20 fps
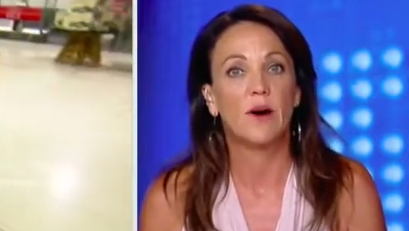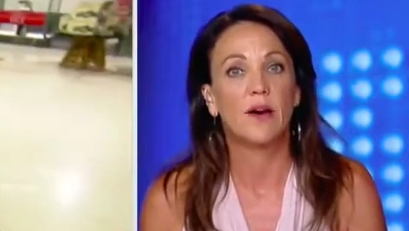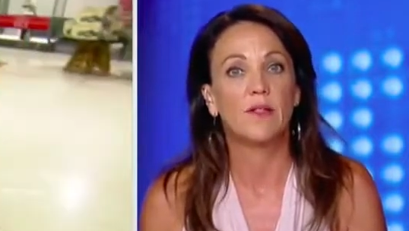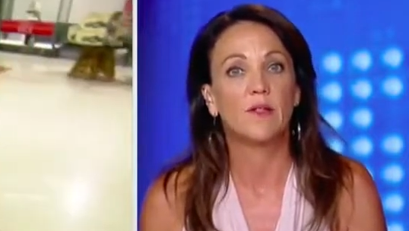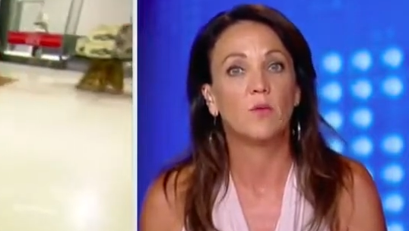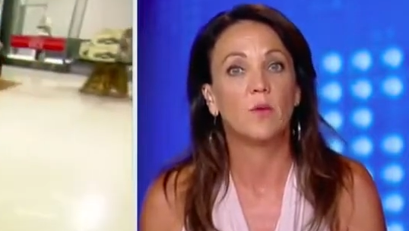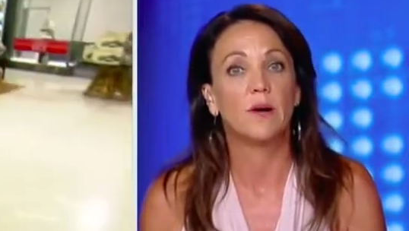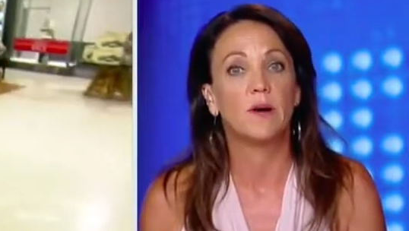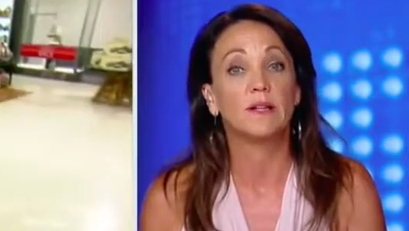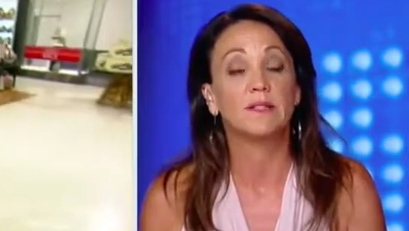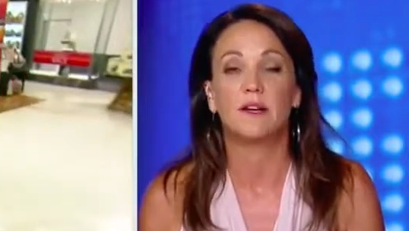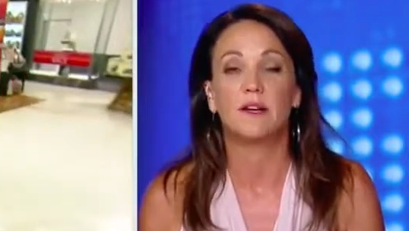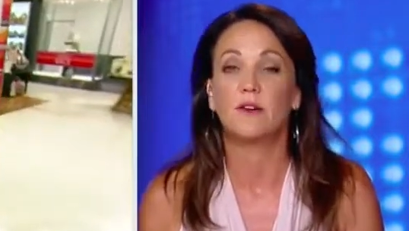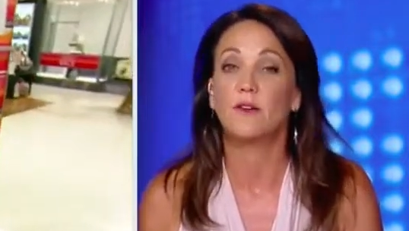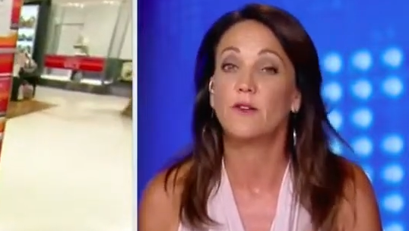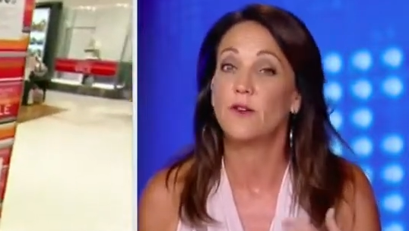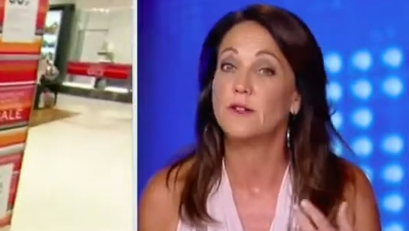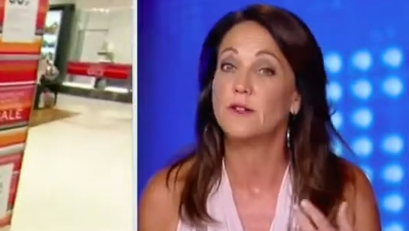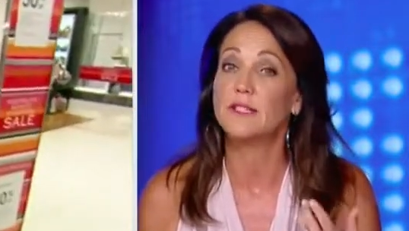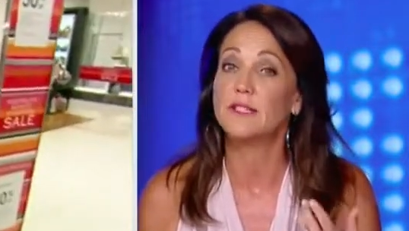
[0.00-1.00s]
other ones are all
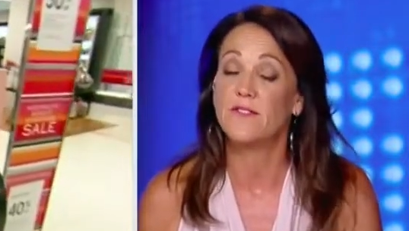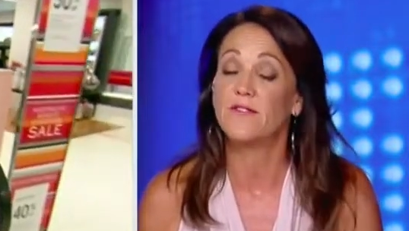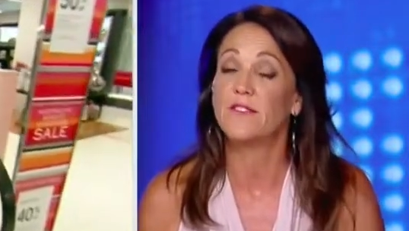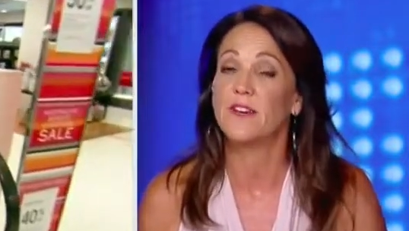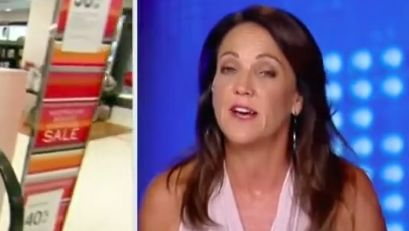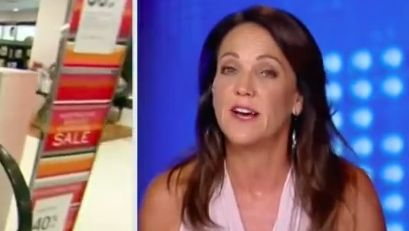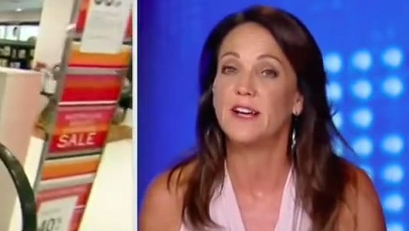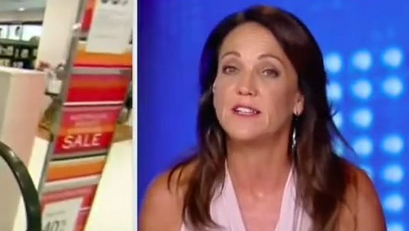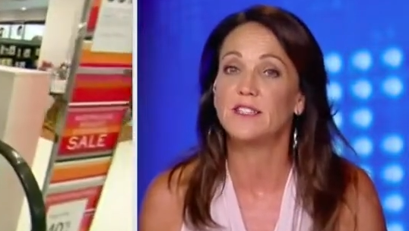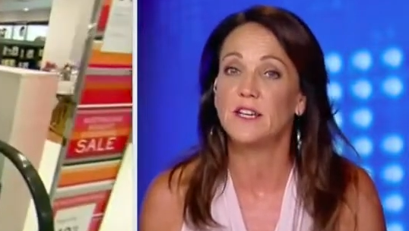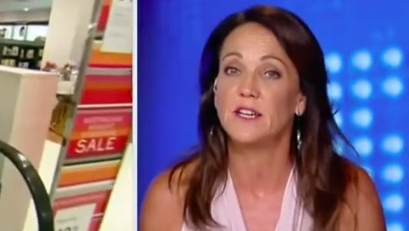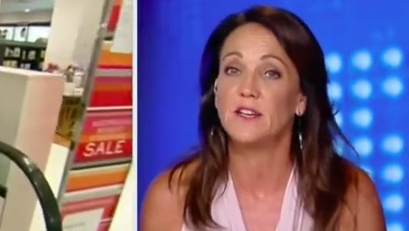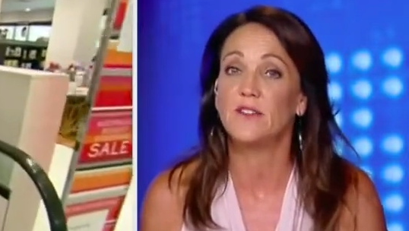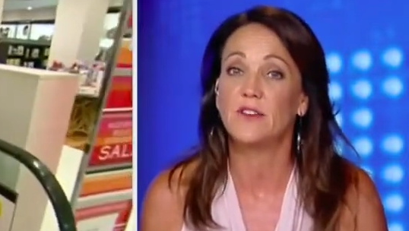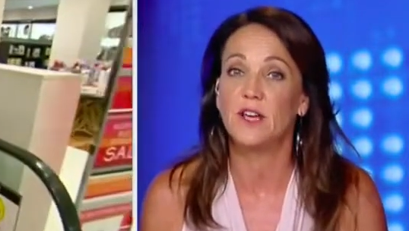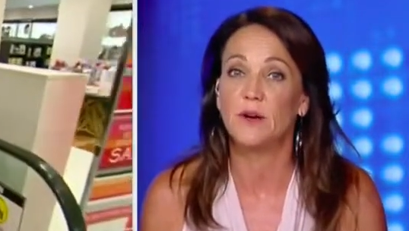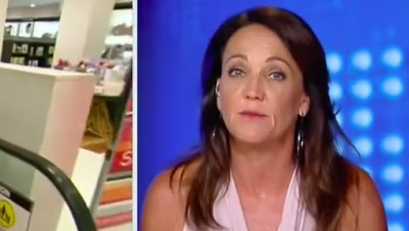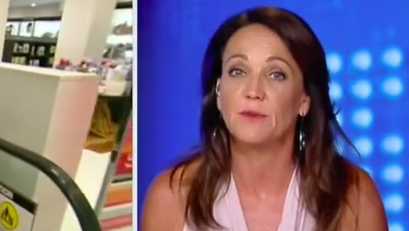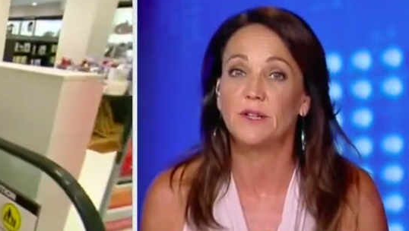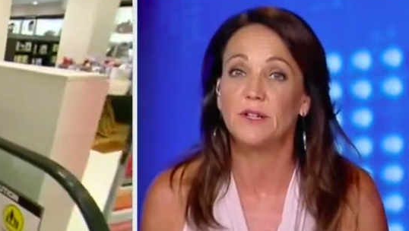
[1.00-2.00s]
those gift cards that you've
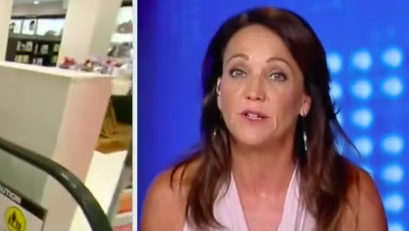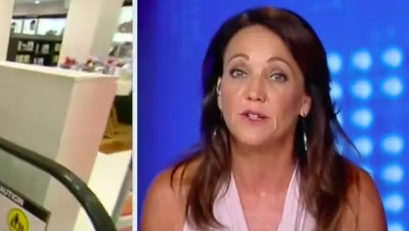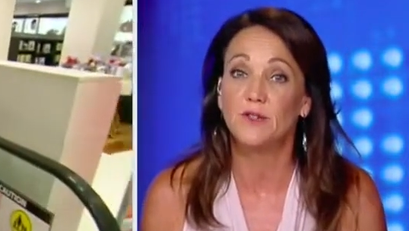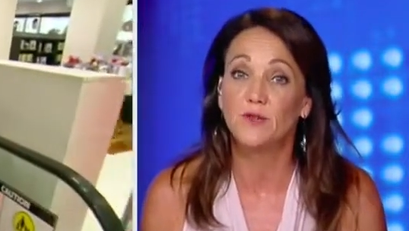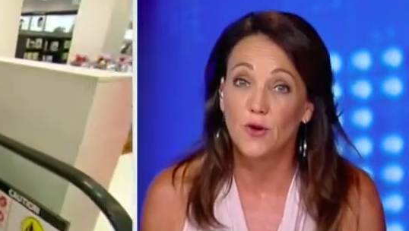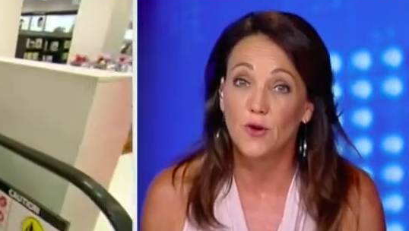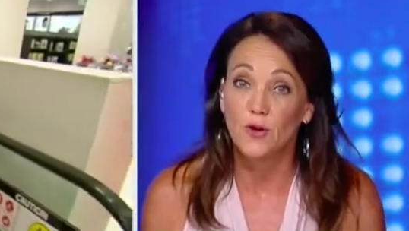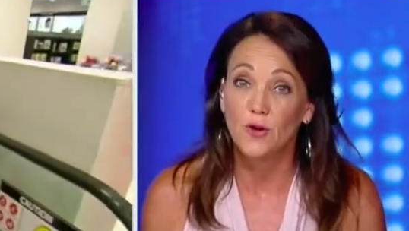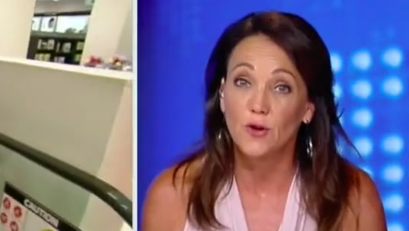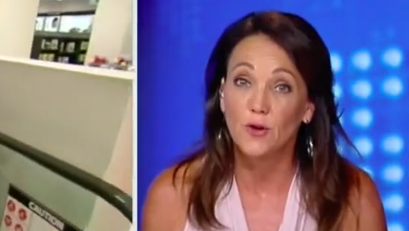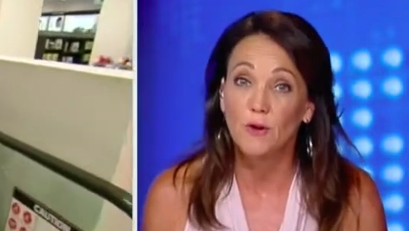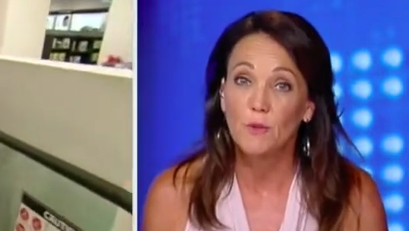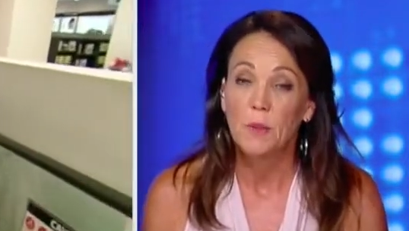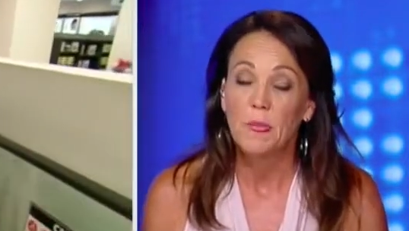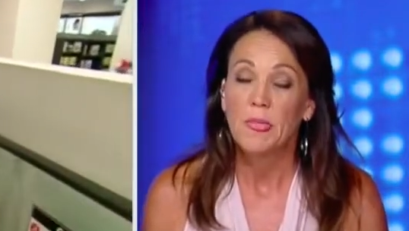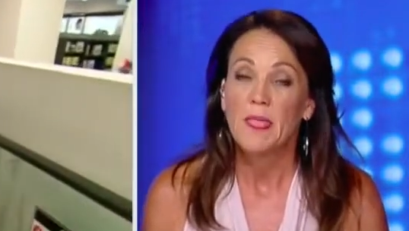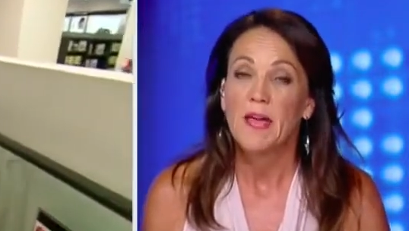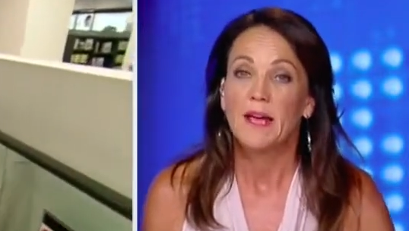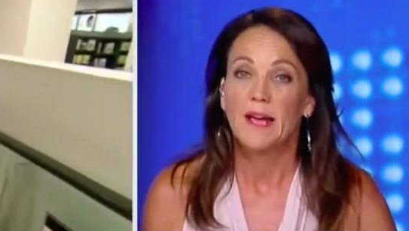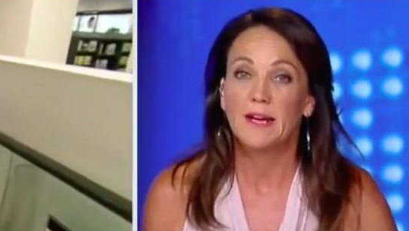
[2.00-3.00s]
kept in your drawer.
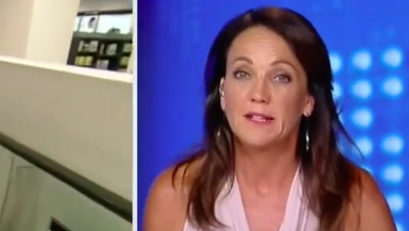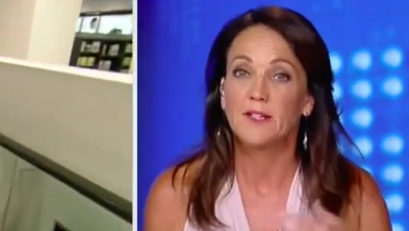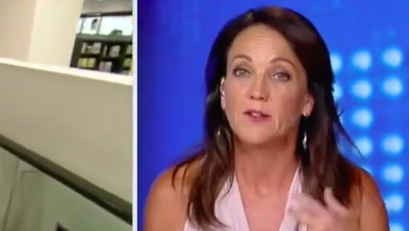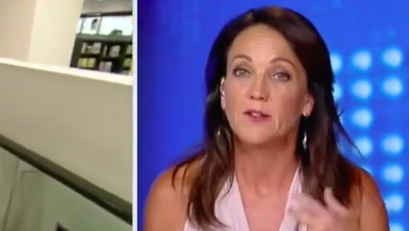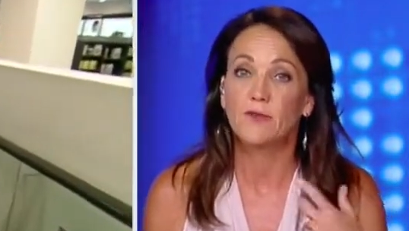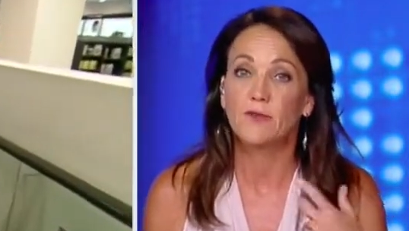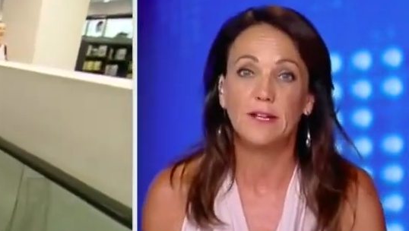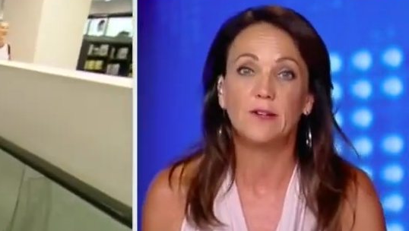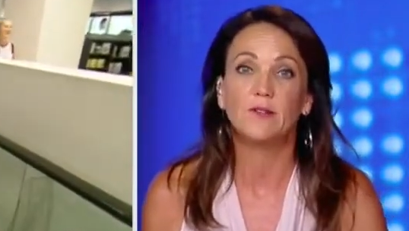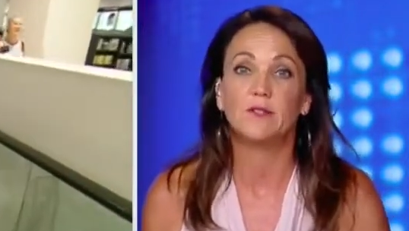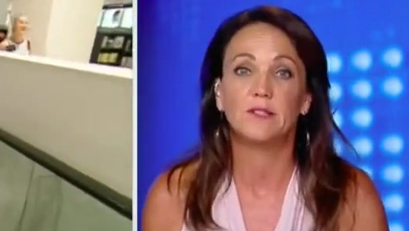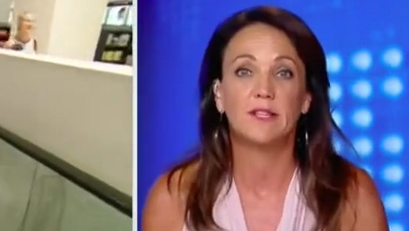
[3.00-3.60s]
That's a really good